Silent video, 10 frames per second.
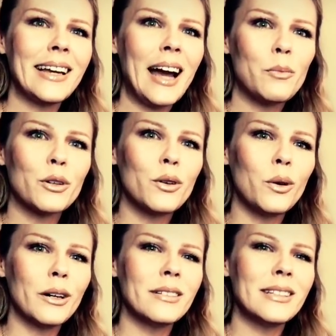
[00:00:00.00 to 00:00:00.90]

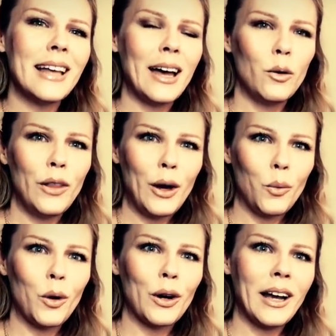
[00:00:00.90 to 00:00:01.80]
Capricorns,
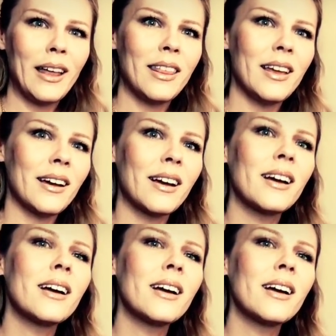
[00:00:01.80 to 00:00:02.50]
that work ethic,